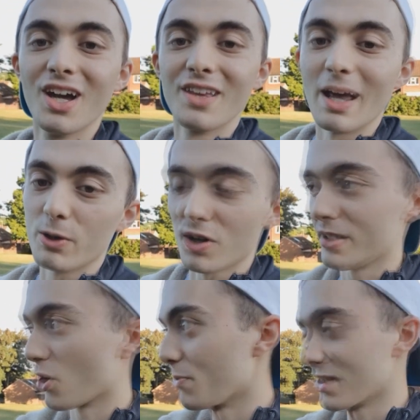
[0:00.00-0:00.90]
They'll try
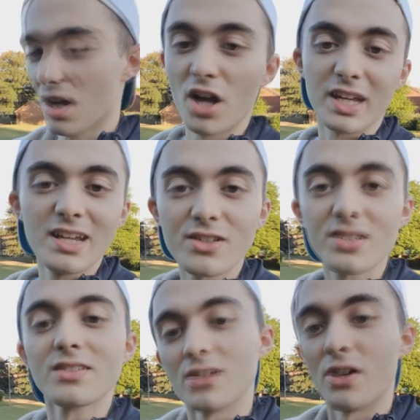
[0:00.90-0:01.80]
to go berserk, and he
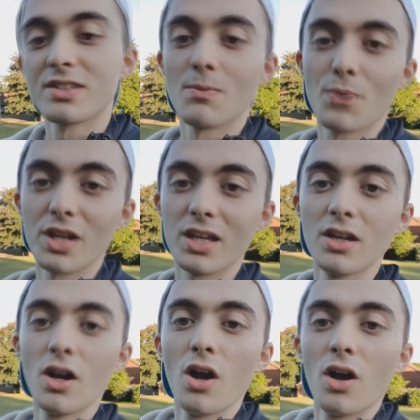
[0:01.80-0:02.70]
just simply
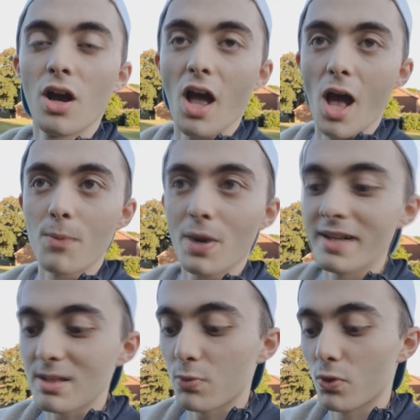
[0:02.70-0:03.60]

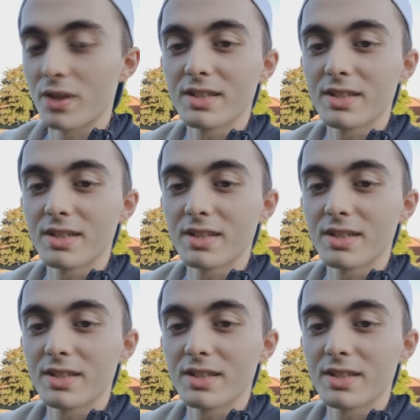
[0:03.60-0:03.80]
plays the ball on the